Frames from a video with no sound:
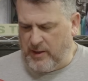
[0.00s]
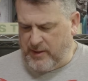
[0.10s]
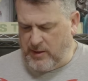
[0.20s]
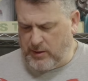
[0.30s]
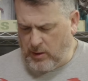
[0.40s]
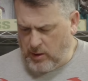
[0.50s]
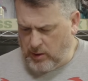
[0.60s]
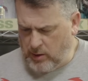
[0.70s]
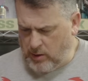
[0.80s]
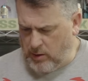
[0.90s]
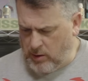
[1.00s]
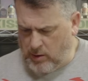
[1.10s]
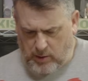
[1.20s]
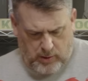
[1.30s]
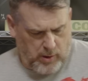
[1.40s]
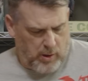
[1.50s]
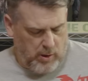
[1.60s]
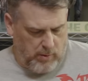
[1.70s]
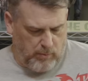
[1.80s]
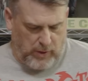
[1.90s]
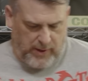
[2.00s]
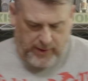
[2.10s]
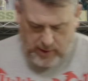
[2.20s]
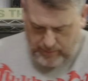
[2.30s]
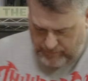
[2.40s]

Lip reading: let these cook, brown up.